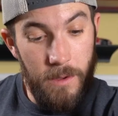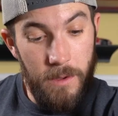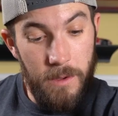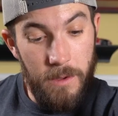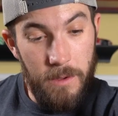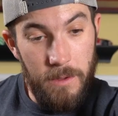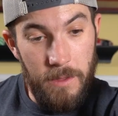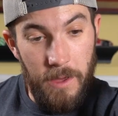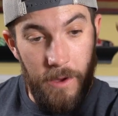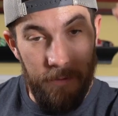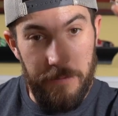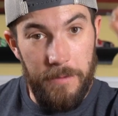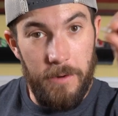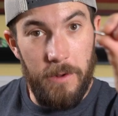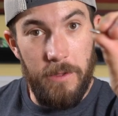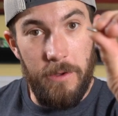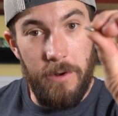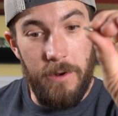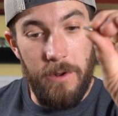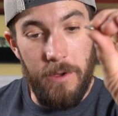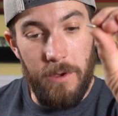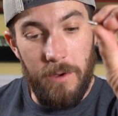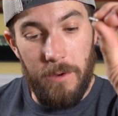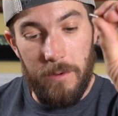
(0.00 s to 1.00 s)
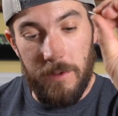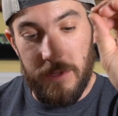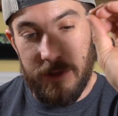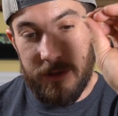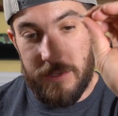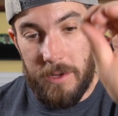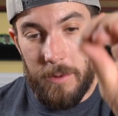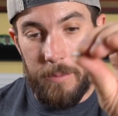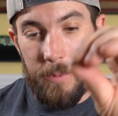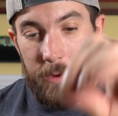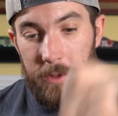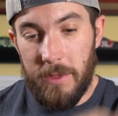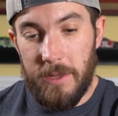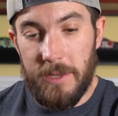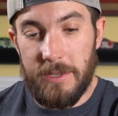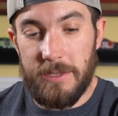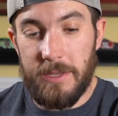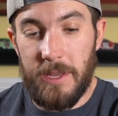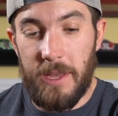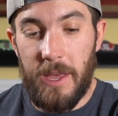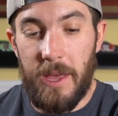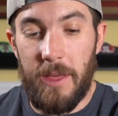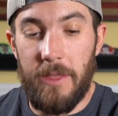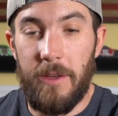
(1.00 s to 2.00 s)
without further ado, let's start putting these
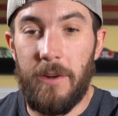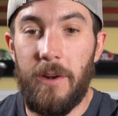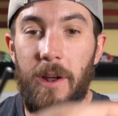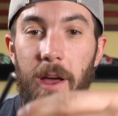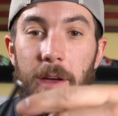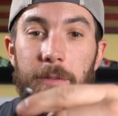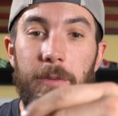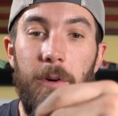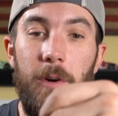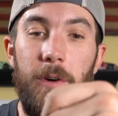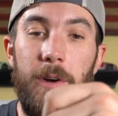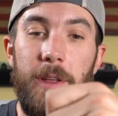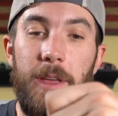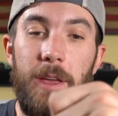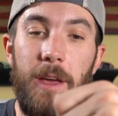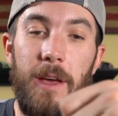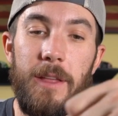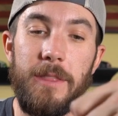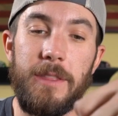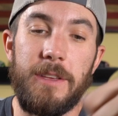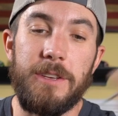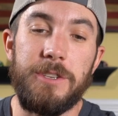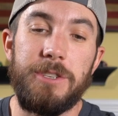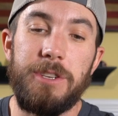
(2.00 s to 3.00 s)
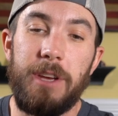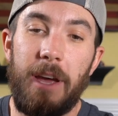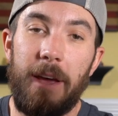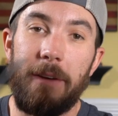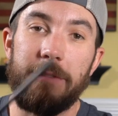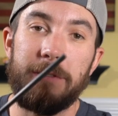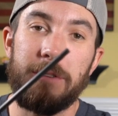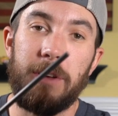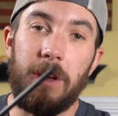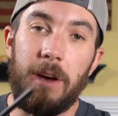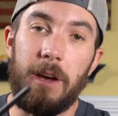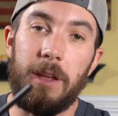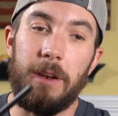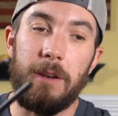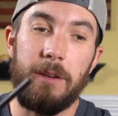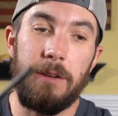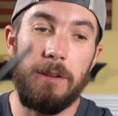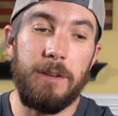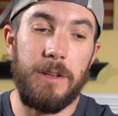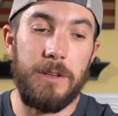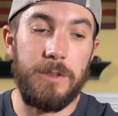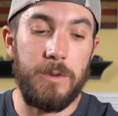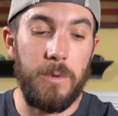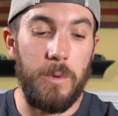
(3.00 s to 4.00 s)
together. I've already got these shafts cut
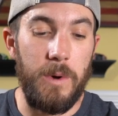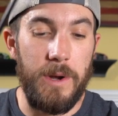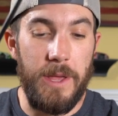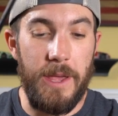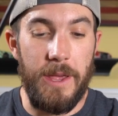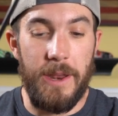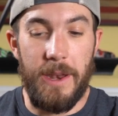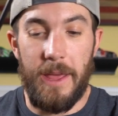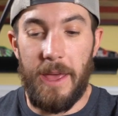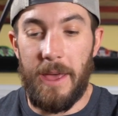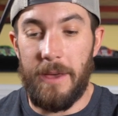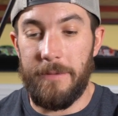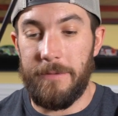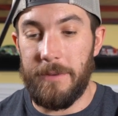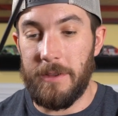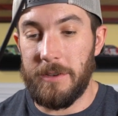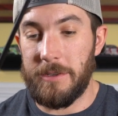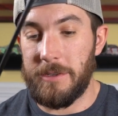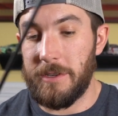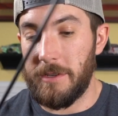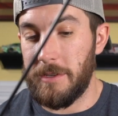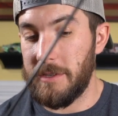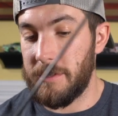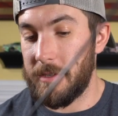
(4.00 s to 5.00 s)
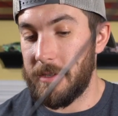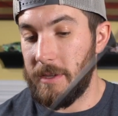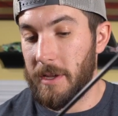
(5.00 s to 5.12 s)
at 28.5 inches.